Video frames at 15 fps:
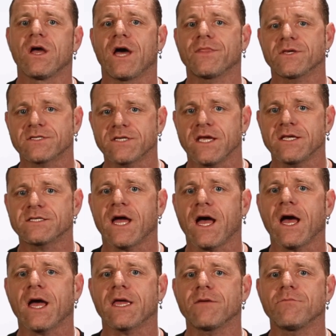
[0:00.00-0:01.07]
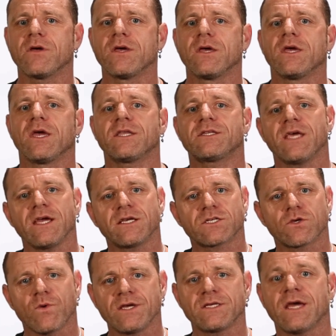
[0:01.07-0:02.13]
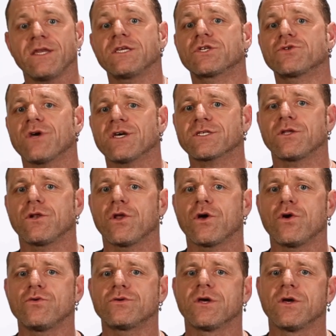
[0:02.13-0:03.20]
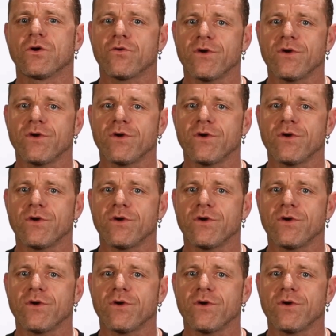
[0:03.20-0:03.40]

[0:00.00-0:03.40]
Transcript: At the same time, it takes away any stress and load